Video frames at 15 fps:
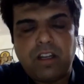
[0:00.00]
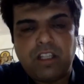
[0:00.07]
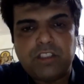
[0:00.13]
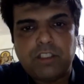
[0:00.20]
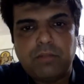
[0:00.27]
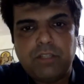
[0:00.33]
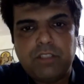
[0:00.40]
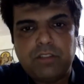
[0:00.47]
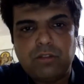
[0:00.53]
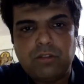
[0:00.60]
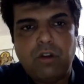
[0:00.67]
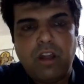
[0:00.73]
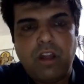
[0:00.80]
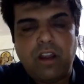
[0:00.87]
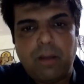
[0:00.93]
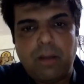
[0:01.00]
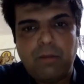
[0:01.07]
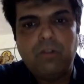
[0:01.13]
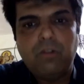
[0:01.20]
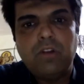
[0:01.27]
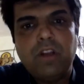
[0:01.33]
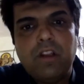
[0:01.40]
customers who are
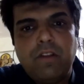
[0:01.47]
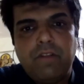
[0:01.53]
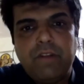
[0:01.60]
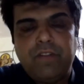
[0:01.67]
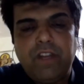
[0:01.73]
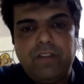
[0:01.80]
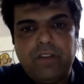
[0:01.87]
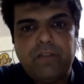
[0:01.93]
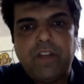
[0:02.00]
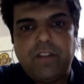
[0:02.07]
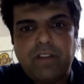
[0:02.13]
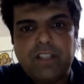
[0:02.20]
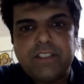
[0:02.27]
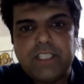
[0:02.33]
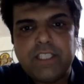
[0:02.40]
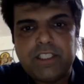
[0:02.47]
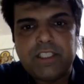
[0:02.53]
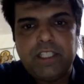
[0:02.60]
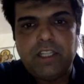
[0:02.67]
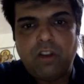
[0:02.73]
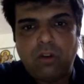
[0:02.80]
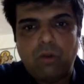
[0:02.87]
above 50, 55,
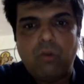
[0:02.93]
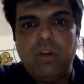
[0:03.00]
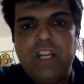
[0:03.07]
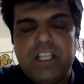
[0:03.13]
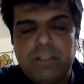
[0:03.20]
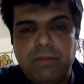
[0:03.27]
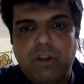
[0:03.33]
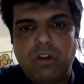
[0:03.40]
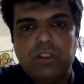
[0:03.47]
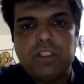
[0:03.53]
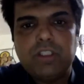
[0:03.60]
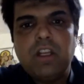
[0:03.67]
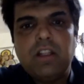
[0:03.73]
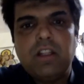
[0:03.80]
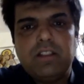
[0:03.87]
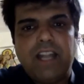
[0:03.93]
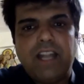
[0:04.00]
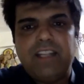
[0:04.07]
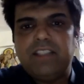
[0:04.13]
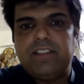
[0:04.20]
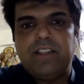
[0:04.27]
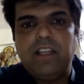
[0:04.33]
60 or oldies, because
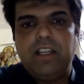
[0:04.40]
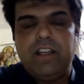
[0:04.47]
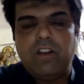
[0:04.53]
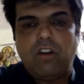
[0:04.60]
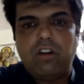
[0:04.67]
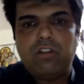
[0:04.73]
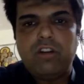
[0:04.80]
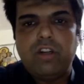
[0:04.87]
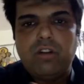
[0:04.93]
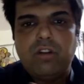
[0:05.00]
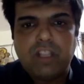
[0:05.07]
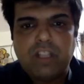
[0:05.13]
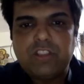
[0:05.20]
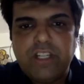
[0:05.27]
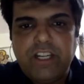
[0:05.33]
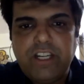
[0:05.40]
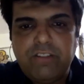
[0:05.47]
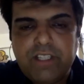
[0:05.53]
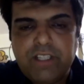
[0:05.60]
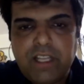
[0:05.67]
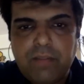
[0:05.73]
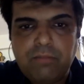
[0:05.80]
that is really not going to resonate
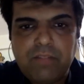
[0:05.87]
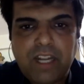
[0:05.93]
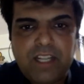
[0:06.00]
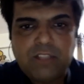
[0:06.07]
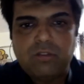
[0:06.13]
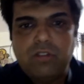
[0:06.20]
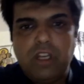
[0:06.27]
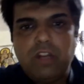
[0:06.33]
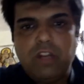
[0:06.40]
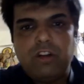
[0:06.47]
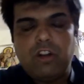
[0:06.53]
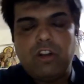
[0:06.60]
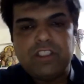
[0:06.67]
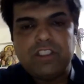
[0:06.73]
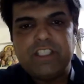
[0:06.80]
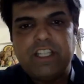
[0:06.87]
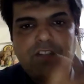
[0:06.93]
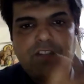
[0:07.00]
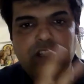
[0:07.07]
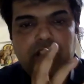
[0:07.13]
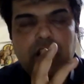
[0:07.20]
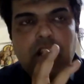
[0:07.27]
with them. That is only going to resonate
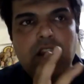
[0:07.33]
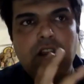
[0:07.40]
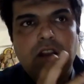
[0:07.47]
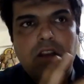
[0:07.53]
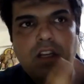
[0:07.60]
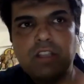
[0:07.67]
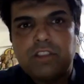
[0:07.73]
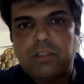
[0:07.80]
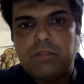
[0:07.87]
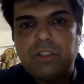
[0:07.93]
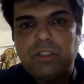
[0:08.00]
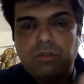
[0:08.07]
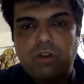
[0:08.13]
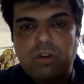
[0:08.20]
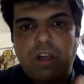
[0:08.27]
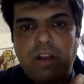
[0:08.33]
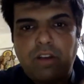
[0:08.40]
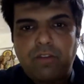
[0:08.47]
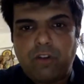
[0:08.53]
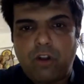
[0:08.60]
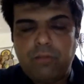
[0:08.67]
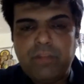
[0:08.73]
with customers who
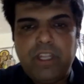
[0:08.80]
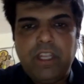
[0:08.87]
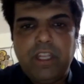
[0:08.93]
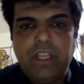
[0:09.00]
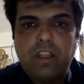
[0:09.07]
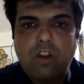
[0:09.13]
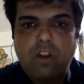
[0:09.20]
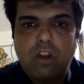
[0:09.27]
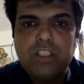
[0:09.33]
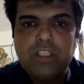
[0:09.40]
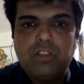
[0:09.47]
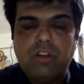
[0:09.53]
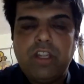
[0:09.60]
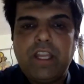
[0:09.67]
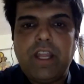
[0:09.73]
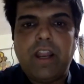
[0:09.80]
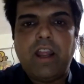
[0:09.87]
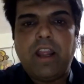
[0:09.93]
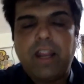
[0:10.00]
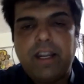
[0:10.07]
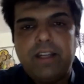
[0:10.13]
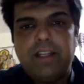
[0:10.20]
are from the college going
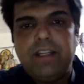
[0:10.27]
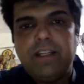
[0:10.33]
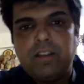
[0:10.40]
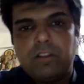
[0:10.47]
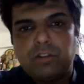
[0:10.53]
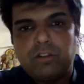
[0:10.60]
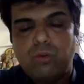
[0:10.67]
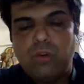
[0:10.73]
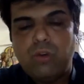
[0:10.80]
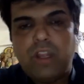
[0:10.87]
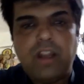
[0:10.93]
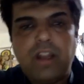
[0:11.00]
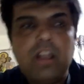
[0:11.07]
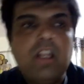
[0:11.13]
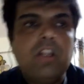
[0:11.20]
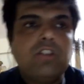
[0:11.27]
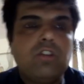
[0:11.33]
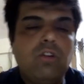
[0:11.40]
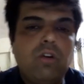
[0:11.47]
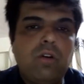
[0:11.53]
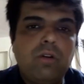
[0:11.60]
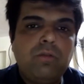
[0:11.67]
era and the school era.
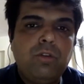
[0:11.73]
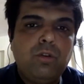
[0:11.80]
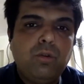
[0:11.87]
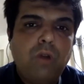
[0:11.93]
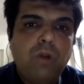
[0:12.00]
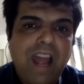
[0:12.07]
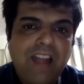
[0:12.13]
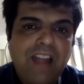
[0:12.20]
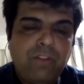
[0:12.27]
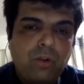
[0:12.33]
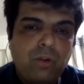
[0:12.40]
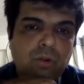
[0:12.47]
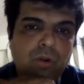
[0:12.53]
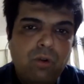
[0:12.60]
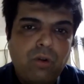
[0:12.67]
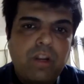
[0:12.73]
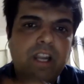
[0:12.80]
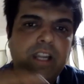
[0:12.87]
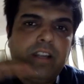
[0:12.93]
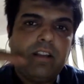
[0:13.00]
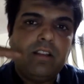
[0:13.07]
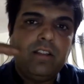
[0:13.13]
So you have to look
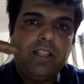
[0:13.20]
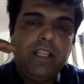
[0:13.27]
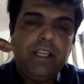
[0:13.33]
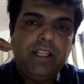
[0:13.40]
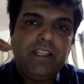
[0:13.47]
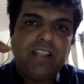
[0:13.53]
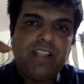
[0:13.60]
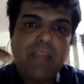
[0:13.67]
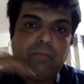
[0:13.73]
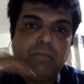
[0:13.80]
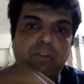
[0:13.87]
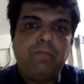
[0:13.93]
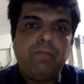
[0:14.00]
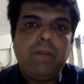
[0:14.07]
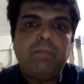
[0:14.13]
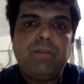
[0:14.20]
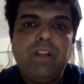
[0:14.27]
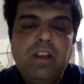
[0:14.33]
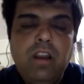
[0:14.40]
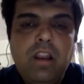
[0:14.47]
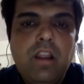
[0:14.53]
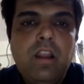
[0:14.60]
at the type of
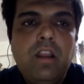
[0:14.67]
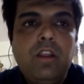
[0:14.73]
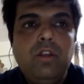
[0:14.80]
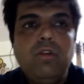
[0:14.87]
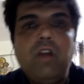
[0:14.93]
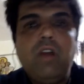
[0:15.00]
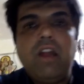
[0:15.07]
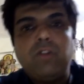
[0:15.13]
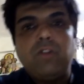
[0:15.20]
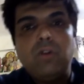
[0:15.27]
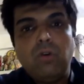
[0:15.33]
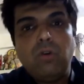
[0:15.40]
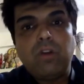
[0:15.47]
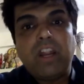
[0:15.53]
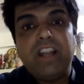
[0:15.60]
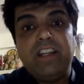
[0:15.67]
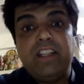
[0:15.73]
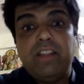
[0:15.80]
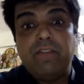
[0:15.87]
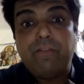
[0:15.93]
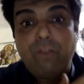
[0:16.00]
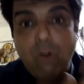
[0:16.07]
people. You have to look at
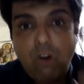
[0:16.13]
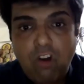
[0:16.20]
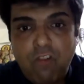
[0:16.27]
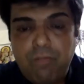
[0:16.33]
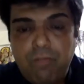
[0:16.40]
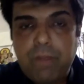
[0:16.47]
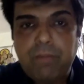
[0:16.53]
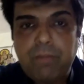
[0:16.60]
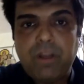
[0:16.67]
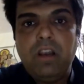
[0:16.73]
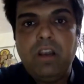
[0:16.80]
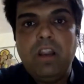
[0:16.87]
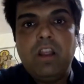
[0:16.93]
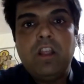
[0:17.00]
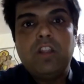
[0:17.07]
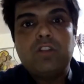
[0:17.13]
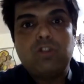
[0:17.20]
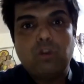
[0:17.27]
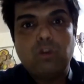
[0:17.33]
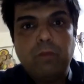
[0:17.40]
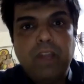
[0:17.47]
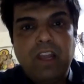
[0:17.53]
the flow of people.
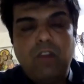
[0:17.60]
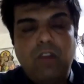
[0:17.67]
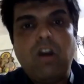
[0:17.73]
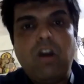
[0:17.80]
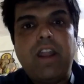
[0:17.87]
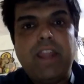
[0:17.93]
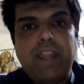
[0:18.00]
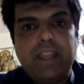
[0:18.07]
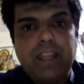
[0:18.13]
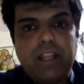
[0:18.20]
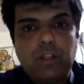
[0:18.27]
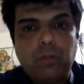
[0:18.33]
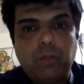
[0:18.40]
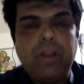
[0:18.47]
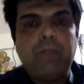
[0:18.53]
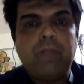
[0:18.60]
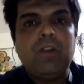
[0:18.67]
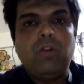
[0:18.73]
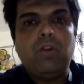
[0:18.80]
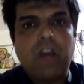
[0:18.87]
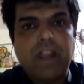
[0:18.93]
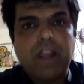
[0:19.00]
Subah log aa rahe hain kya, dopahar
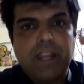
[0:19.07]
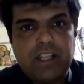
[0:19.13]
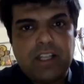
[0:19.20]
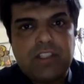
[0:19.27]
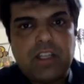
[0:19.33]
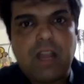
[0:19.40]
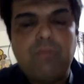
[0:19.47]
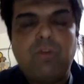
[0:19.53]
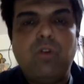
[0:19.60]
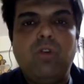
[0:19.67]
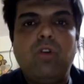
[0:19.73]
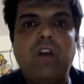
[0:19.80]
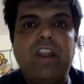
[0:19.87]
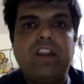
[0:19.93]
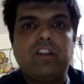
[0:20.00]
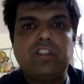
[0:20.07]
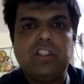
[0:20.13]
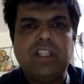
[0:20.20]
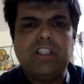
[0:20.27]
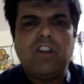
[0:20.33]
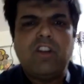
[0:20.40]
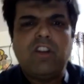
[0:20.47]
mein log aa rahe hain kya, sham ko log aa rahe hain. So
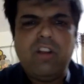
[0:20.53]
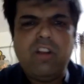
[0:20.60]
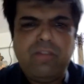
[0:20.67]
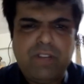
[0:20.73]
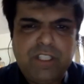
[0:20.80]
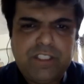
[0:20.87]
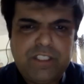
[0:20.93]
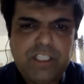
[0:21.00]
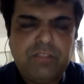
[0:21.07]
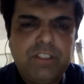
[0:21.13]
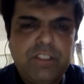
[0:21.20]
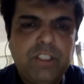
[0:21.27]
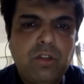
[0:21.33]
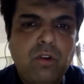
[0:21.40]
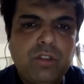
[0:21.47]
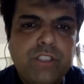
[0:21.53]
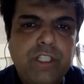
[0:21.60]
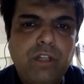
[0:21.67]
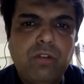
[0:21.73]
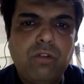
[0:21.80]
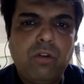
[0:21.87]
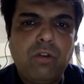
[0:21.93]
there's a lot of research which goes
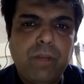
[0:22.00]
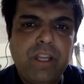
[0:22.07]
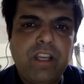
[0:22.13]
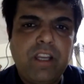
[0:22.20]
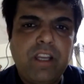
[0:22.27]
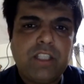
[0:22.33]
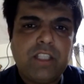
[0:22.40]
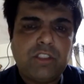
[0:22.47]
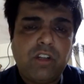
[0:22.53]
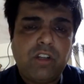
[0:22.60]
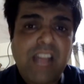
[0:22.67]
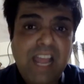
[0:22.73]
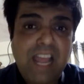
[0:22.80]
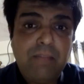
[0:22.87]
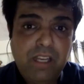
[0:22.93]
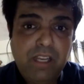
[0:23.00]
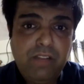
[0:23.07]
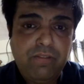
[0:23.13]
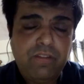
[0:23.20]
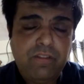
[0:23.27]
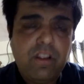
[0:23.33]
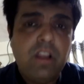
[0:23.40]
into opening a restaurant. I believe